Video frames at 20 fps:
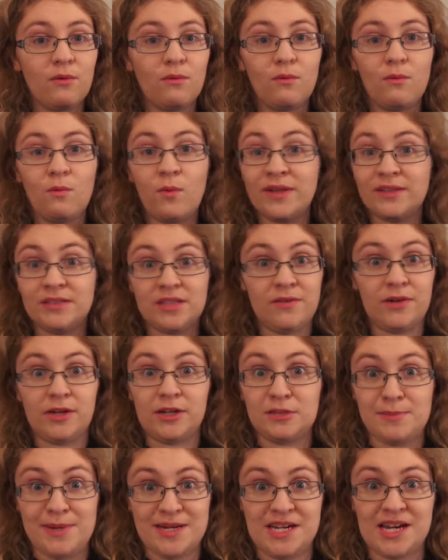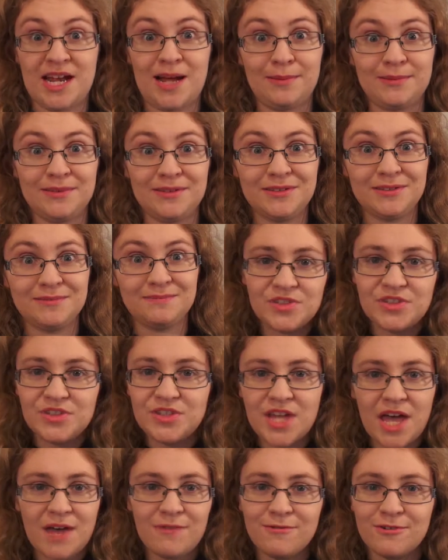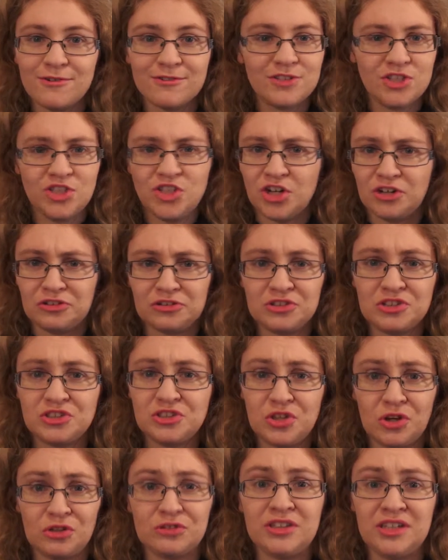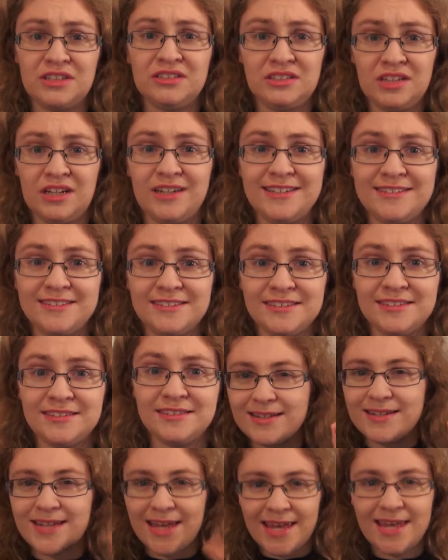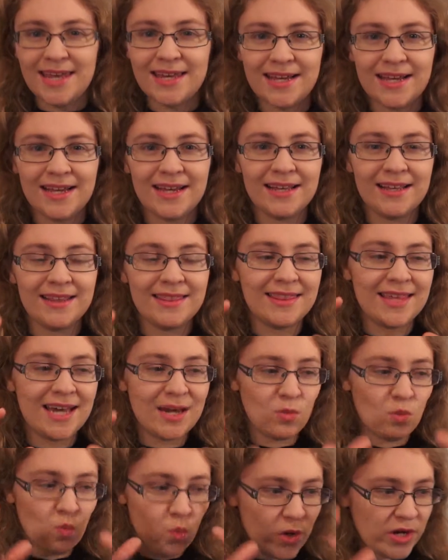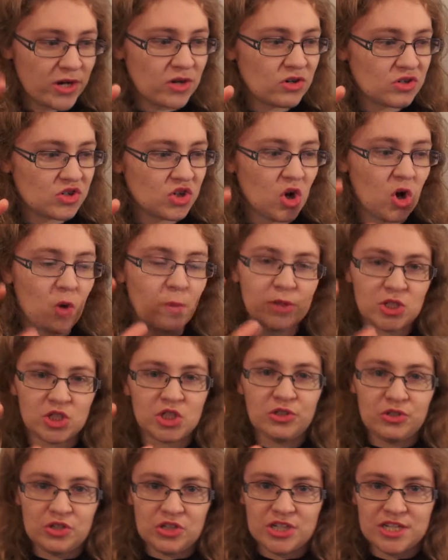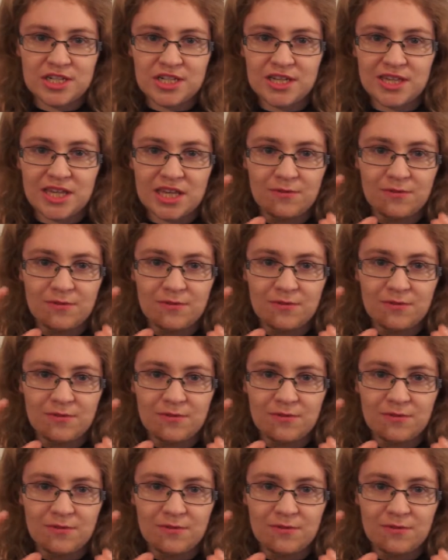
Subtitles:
when something unexpected happens. Never just toss it aside. Take that weird opportunity that